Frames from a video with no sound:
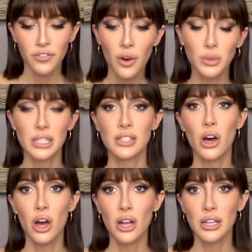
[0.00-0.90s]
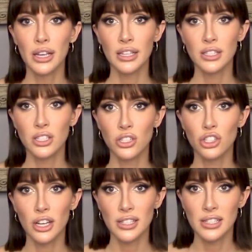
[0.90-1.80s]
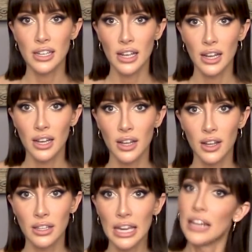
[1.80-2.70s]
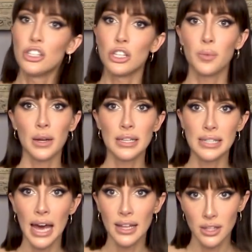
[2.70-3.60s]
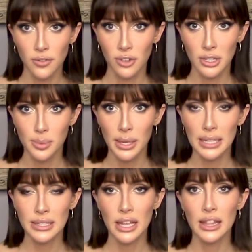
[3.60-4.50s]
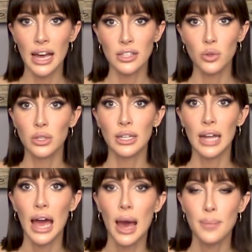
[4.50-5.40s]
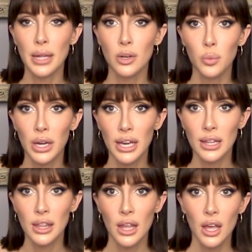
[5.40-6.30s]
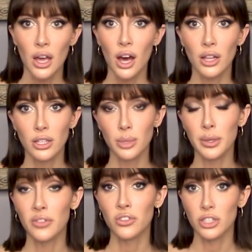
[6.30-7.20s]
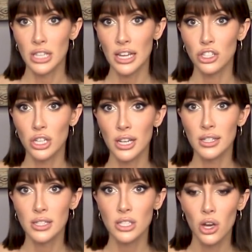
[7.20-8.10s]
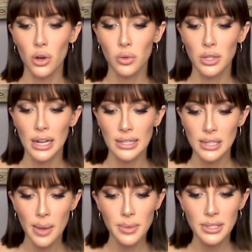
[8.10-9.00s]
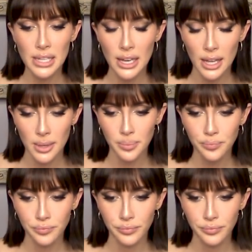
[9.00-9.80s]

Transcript: focus on is just gauging where he's at in the first place. And that's only going to happen with a little bit of flirtation. So the next time you see him,